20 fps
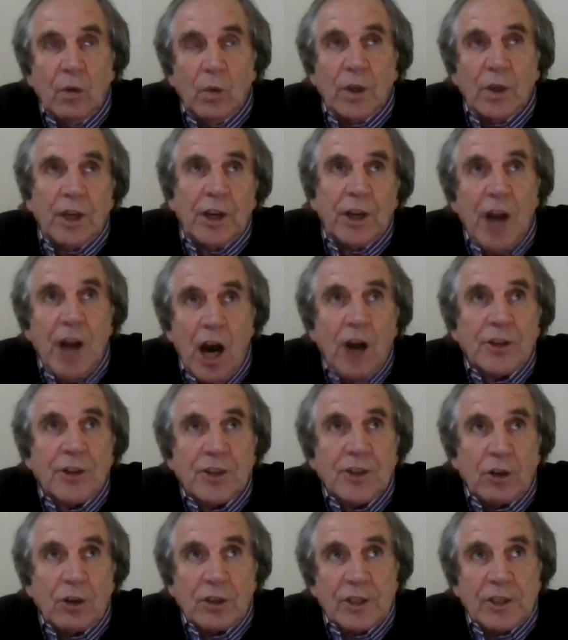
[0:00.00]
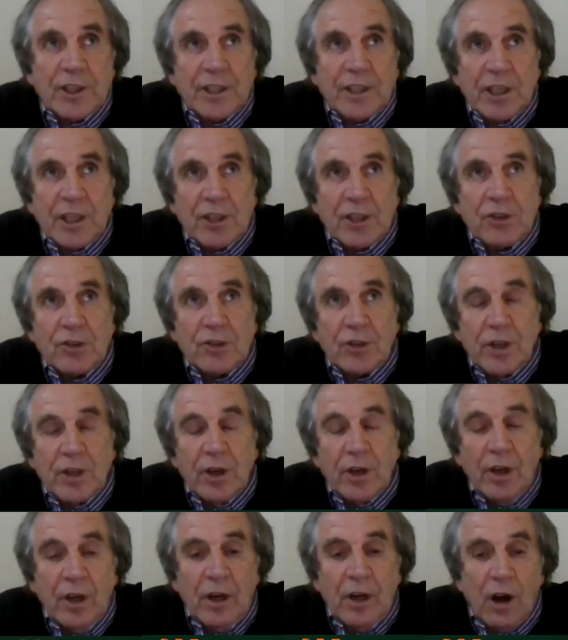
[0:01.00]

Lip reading: with a nod towards its history,